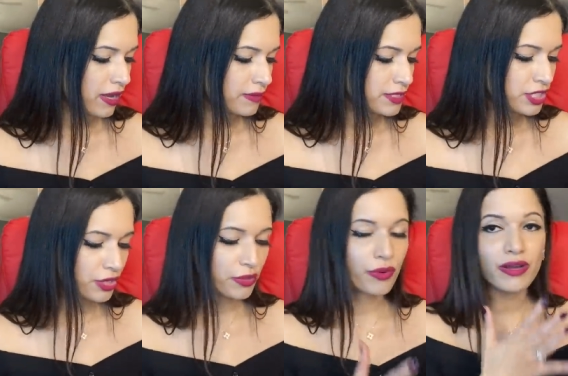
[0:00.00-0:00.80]

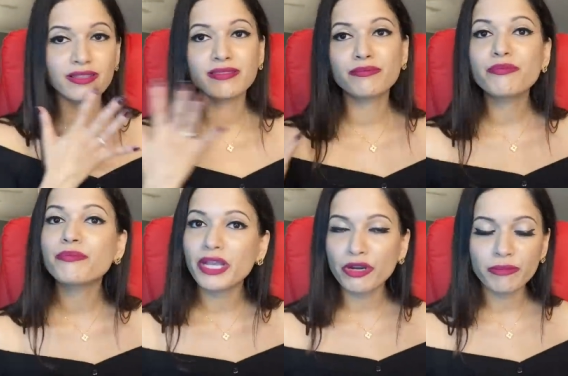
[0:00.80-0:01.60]
So
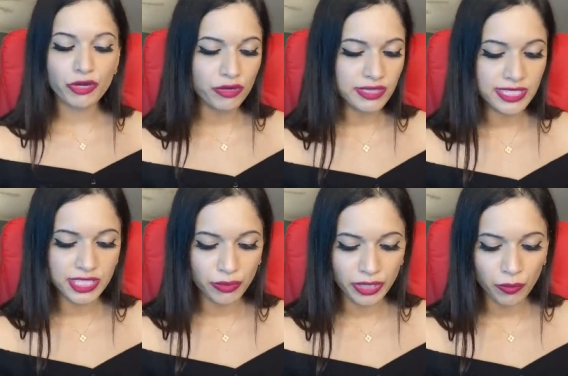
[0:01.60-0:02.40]
Bare Minerals is
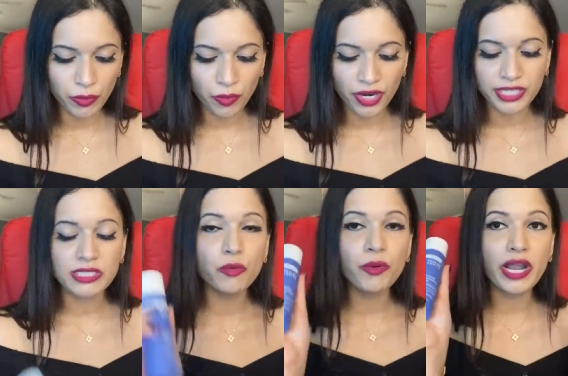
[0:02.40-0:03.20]
the only one
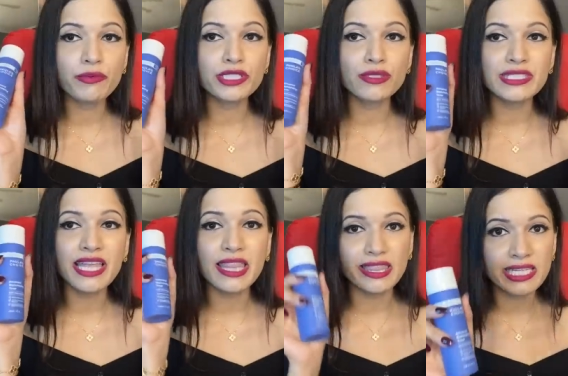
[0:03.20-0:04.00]
works. When I was
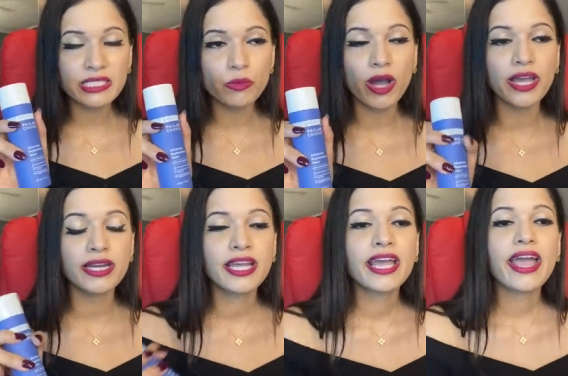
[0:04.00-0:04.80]
using this one
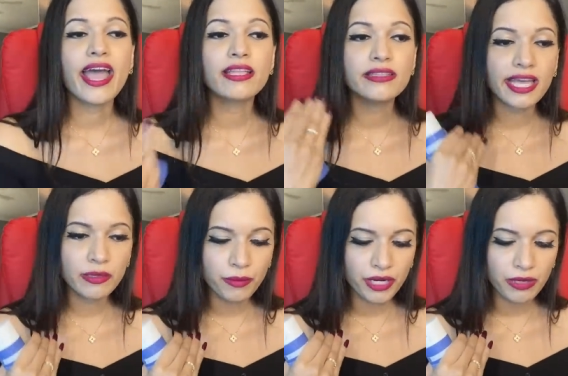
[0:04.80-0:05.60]
and then
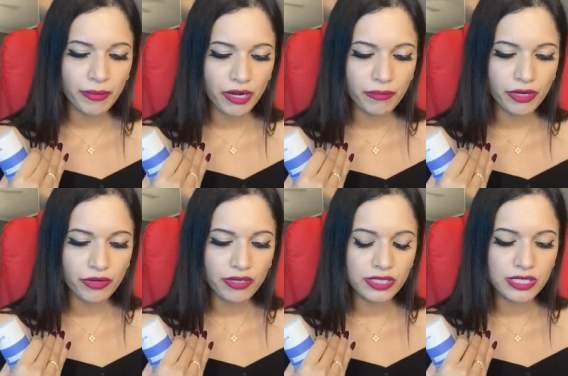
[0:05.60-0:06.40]
putting Bare
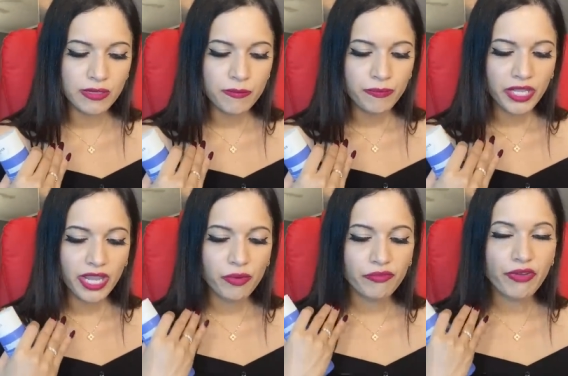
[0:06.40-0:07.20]
Minerals,
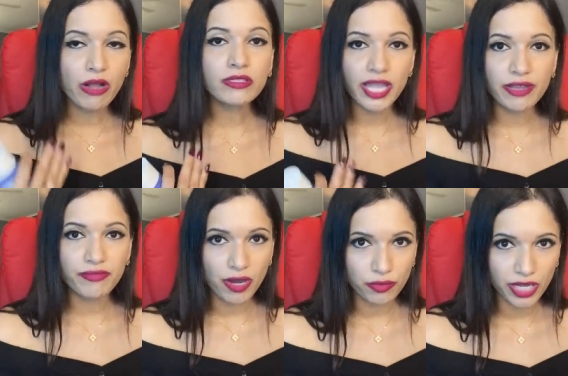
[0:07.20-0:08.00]
it felt like
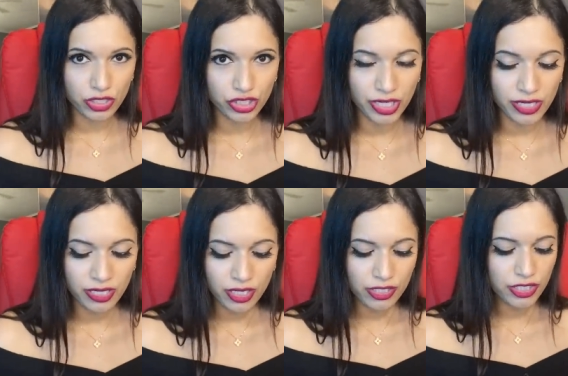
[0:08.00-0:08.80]
foundation.
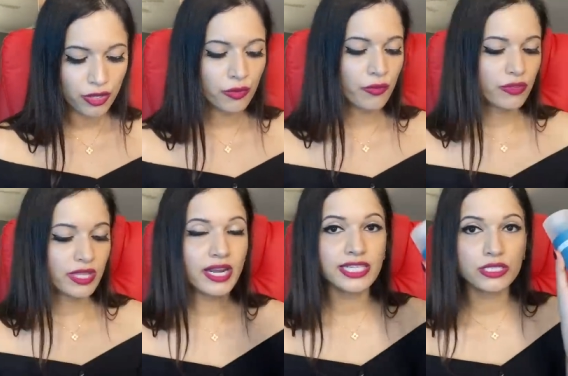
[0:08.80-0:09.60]
So
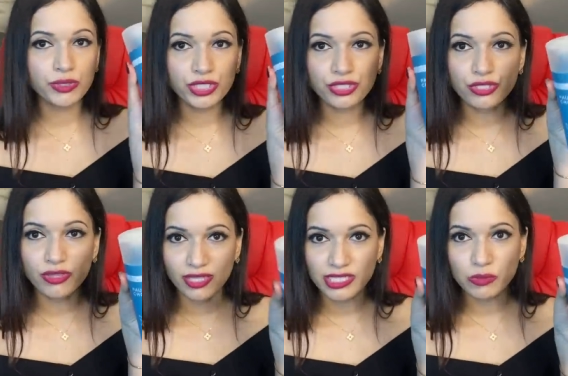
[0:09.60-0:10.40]
then I switched to
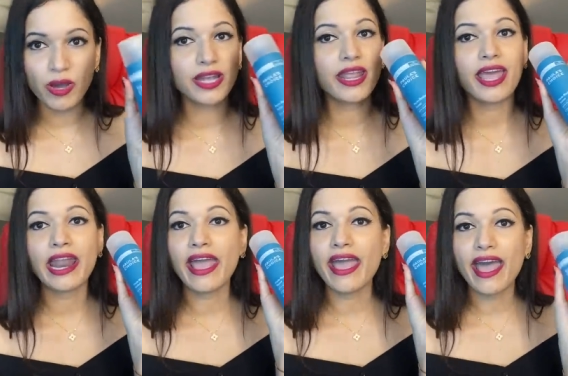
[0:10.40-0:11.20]
this one and
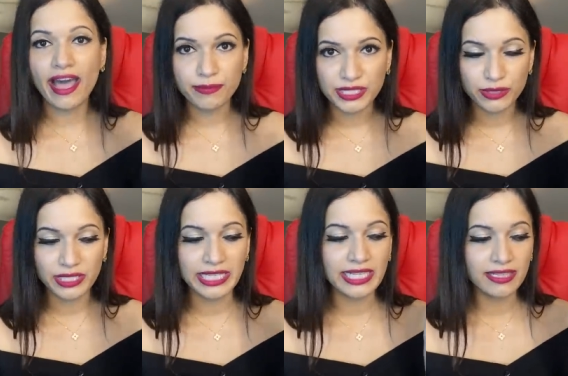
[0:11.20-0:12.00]
I
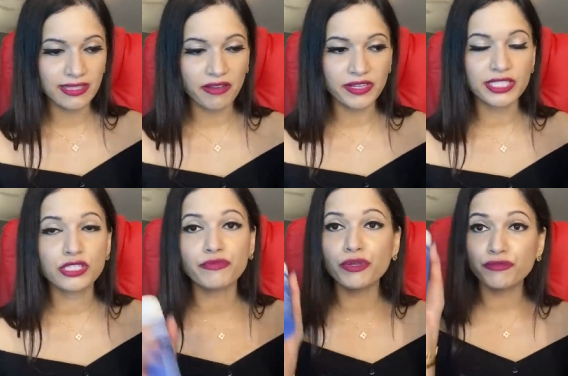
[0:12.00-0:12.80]
absolutely love it. So
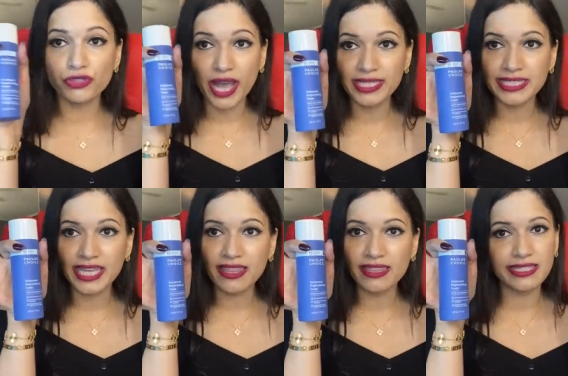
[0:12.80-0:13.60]
if you have dry
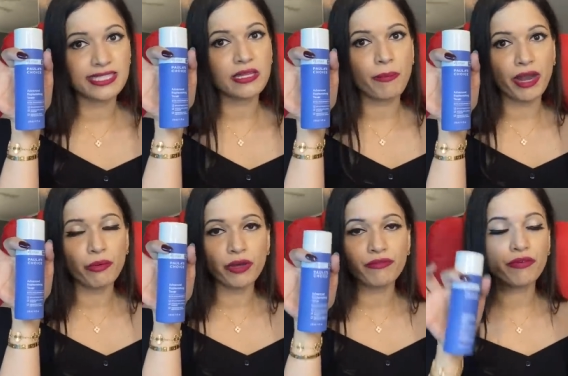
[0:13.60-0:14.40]
skin, this is a better
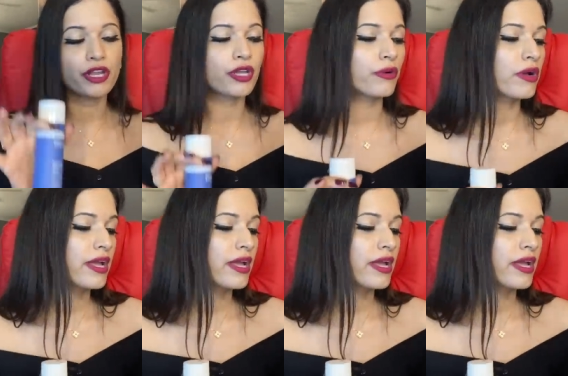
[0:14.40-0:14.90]
one for you.